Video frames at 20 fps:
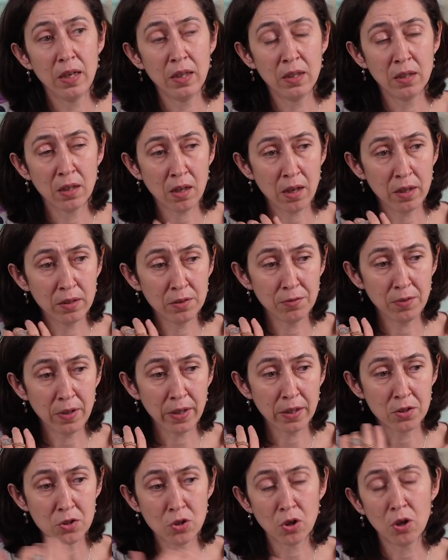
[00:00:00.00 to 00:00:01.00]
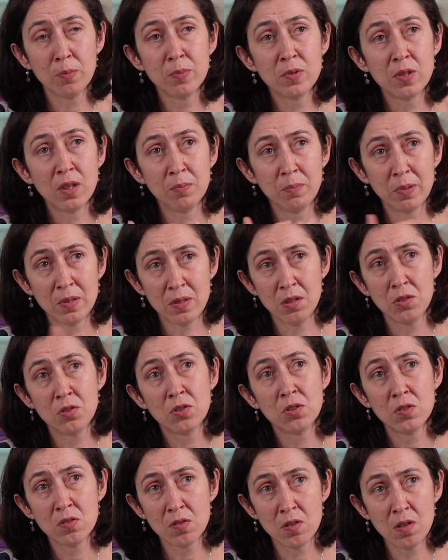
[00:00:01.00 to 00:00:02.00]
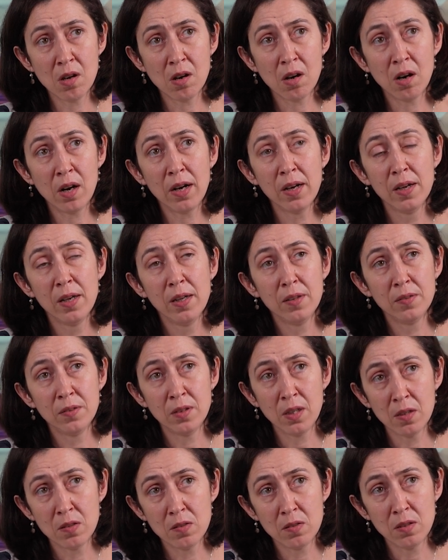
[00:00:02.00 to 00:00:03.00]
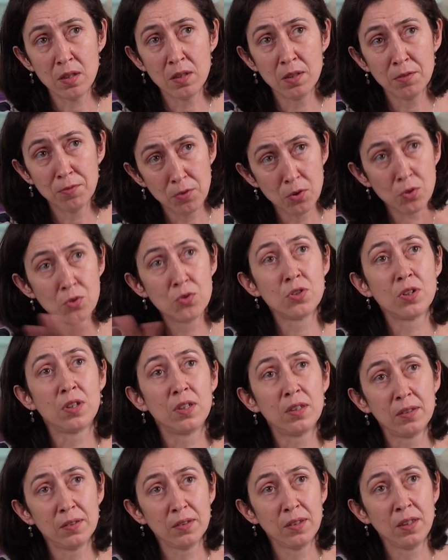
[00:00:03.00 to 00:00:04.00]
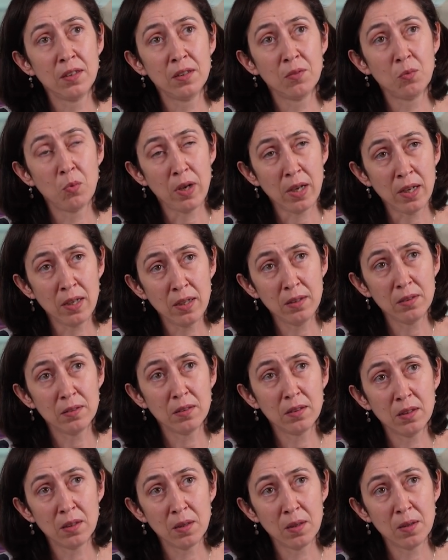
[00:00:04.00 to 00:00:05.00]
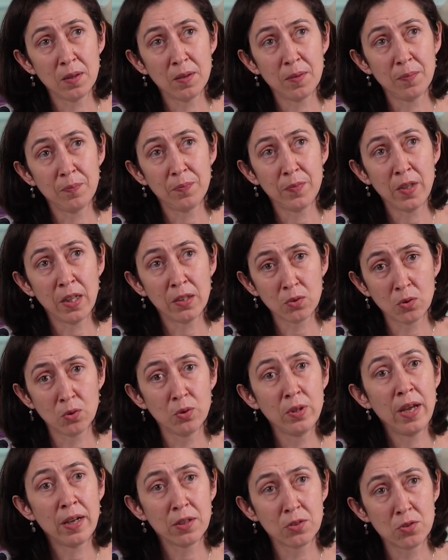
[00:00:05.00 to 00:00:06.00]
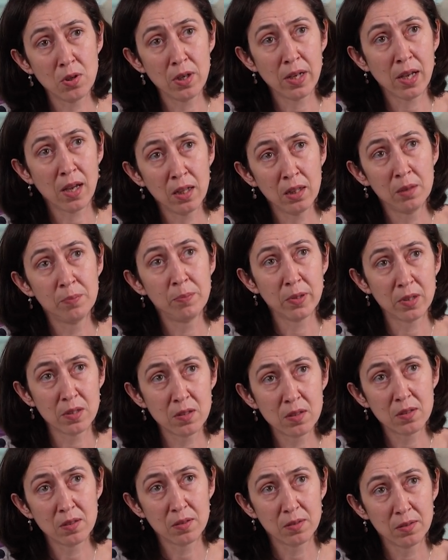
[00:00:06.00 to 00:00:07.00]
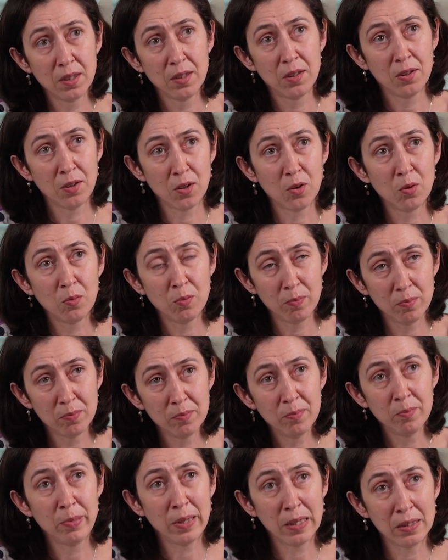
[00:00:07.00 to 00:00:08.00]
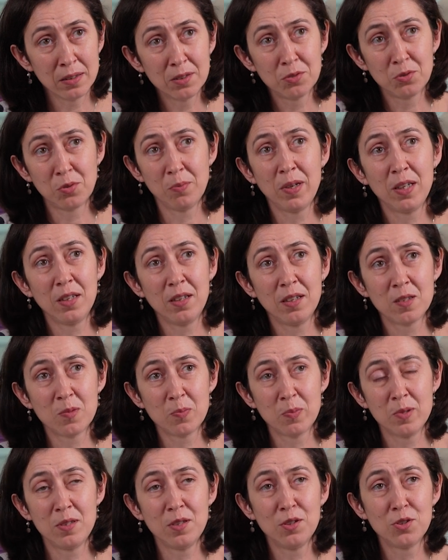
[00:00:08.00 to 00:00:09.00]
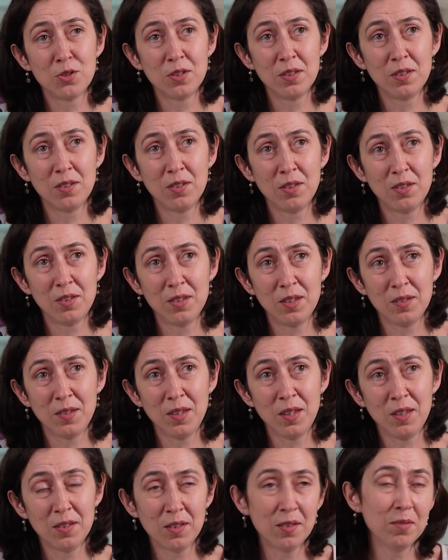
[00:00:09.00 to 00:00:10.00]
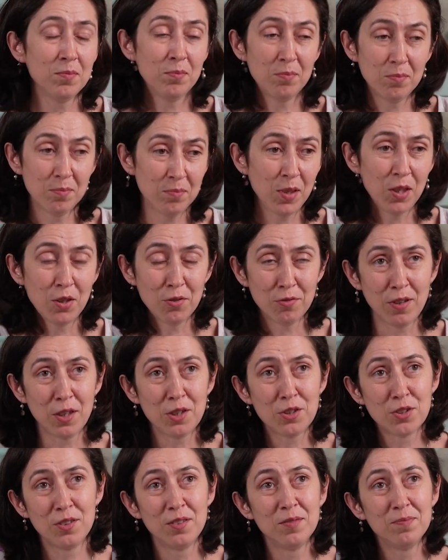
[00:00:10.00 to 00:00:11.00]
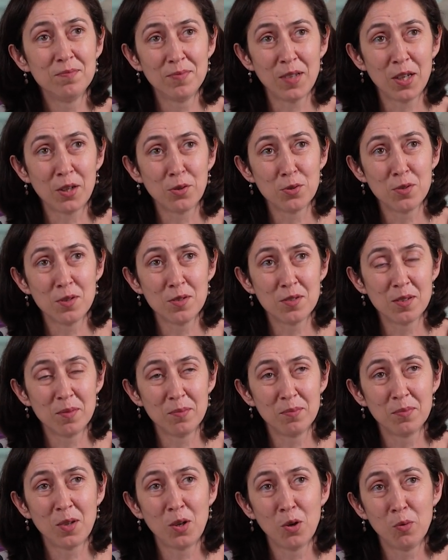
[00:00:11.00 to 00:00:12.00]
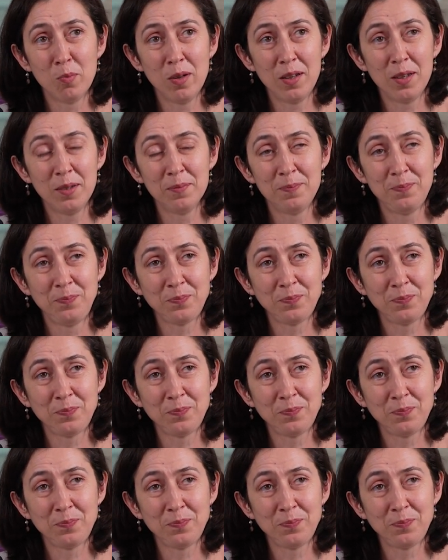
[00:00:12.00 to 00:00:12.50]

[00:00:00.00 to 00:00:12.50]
in the kind of like jobs and positions they see the future in a way that could actually help us, build Romania's position in the innovation ecosystem globally.